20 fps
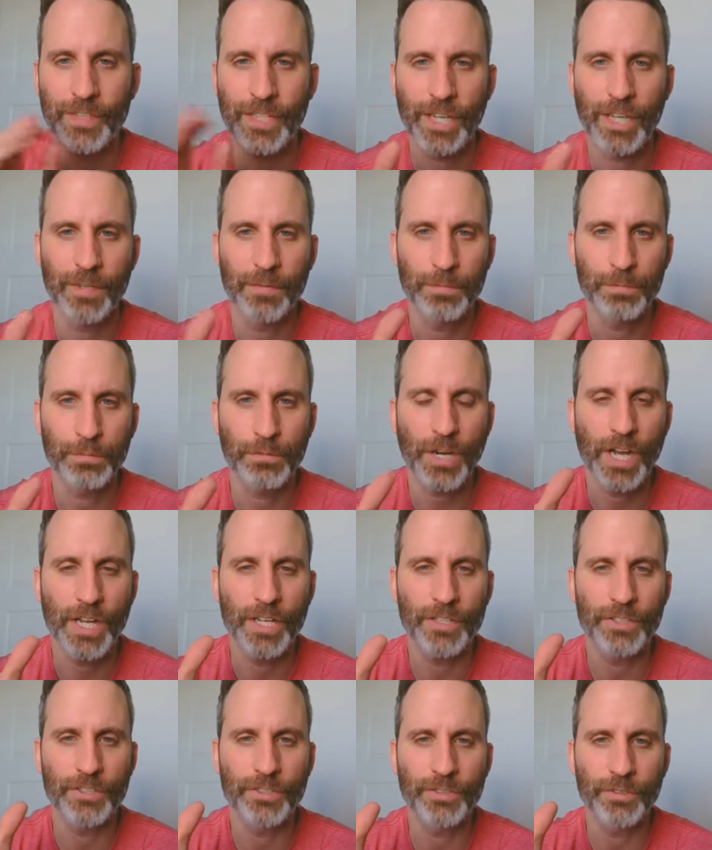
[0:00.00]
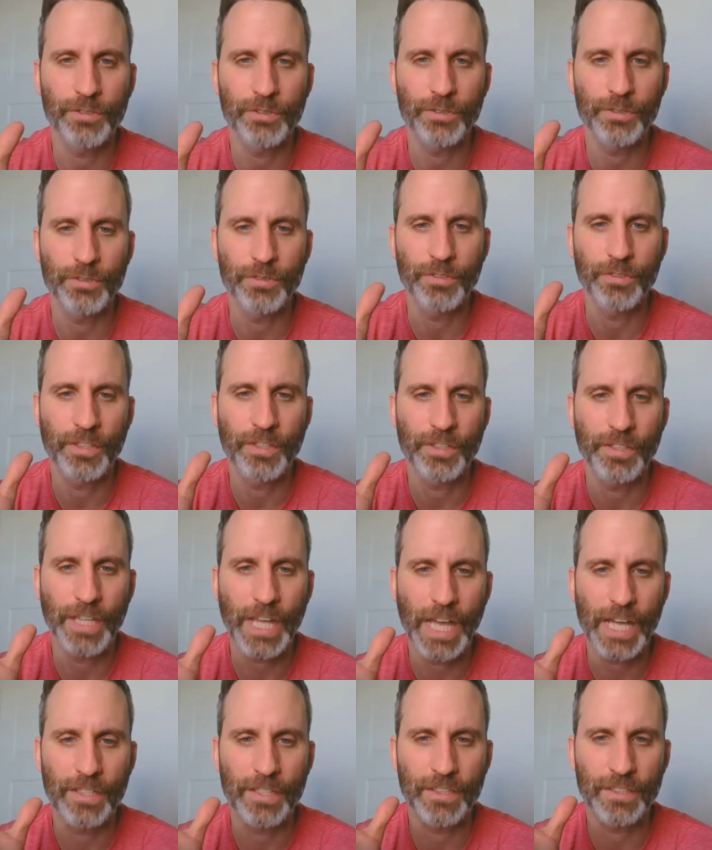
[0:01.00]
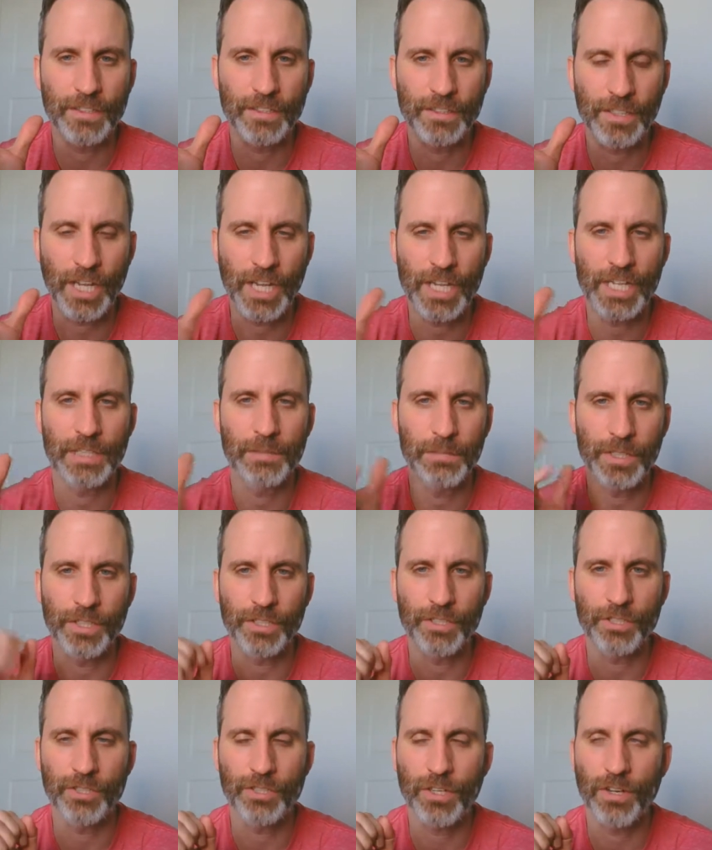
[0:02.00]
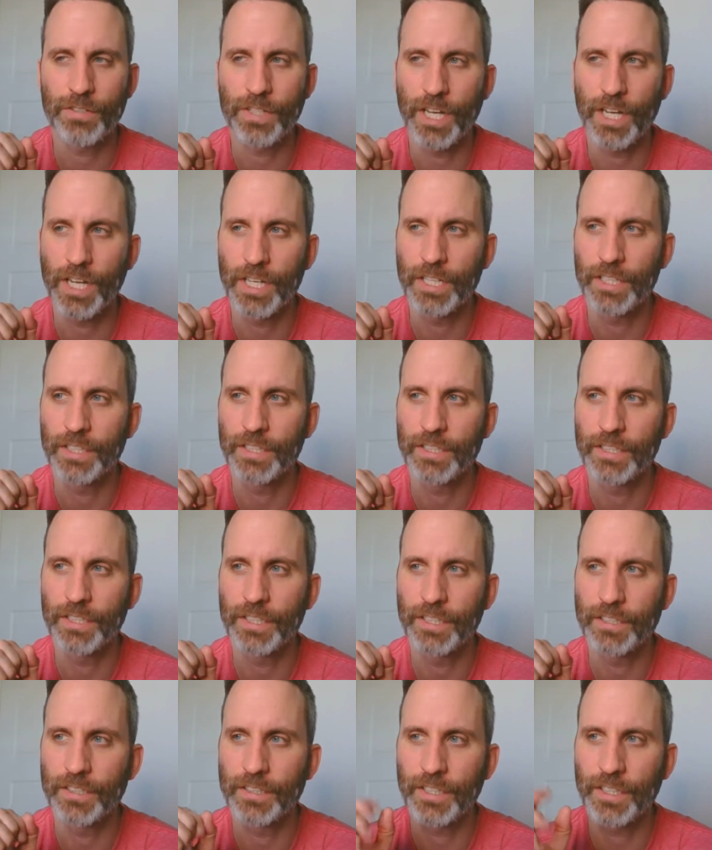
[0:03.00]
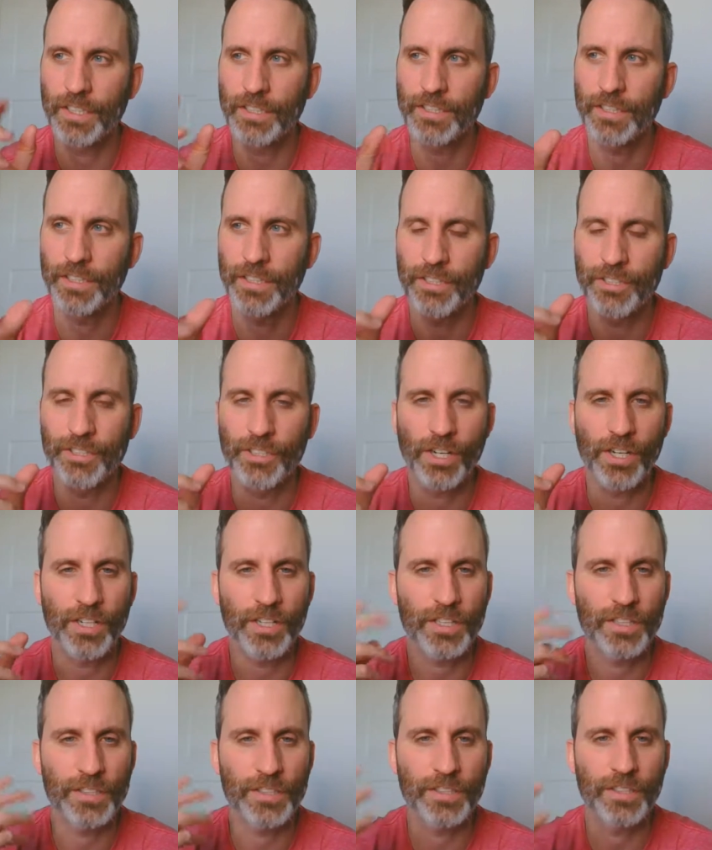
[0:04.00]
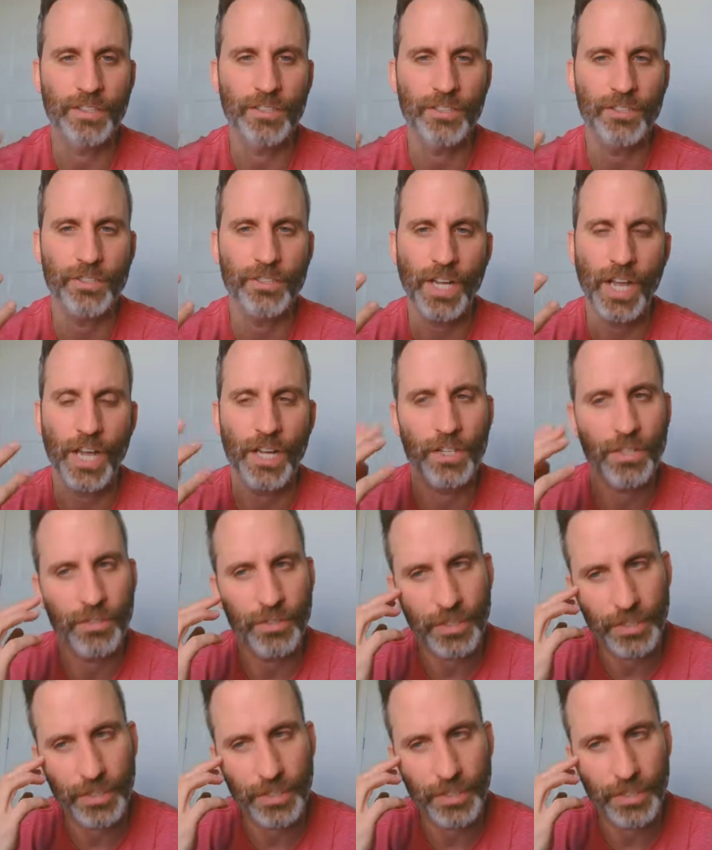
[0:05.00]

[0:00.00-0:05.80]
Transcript: And prior to that light being shown on it, it's in the dark, it's in your shadow.